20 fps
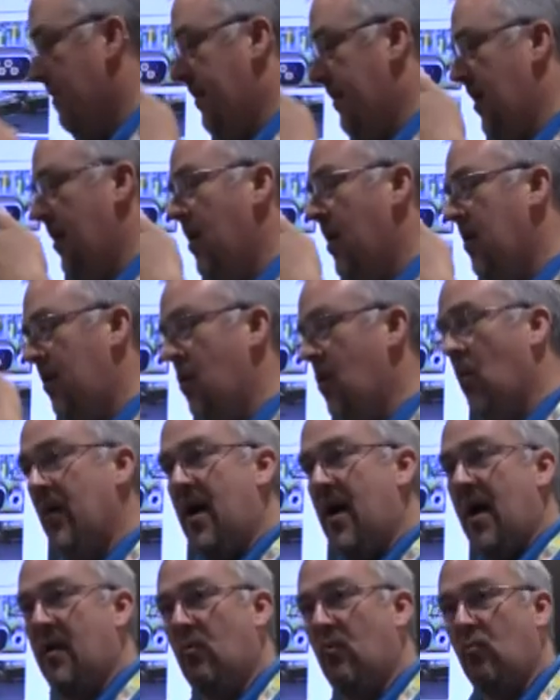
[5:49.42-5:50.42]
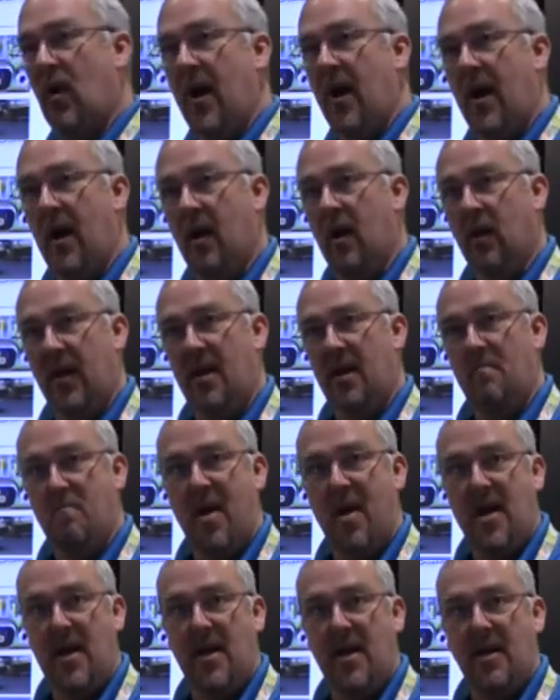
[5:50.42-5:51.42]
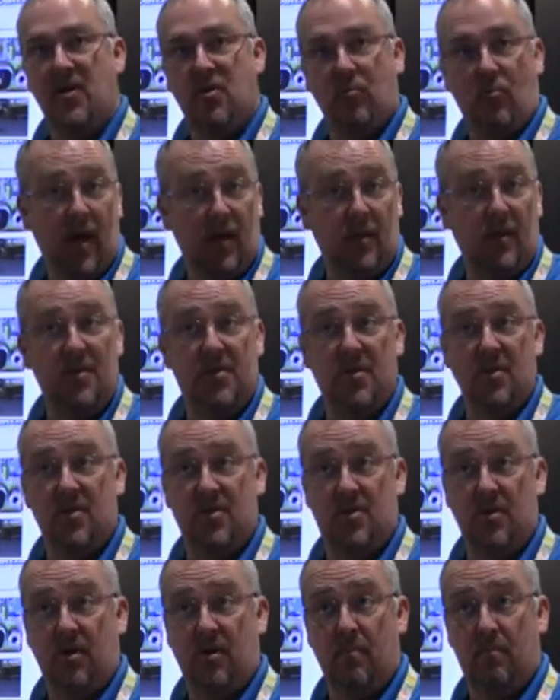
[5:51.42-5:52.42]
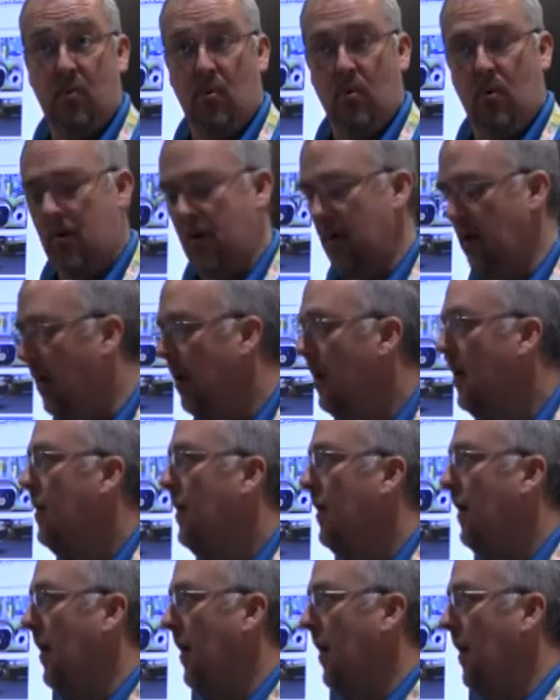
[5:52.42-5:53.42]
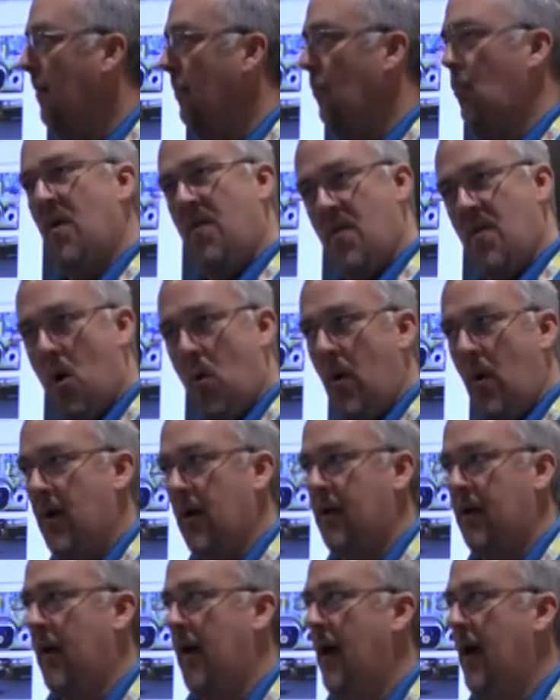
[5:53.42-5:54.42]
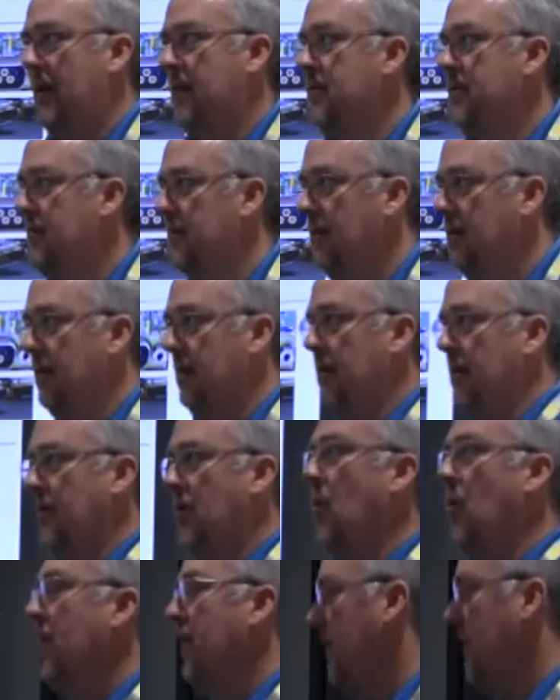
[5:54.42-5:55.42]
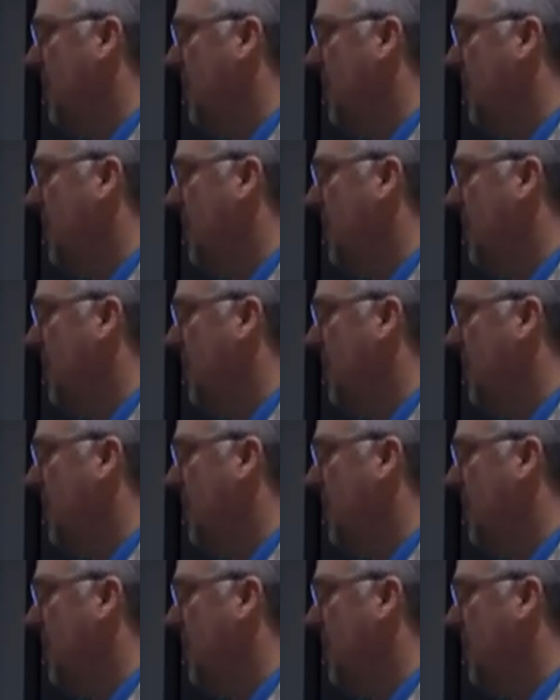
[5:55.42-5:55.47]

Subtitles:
of it, going down the rail and mating directly to the circuit board with no interconnect, no other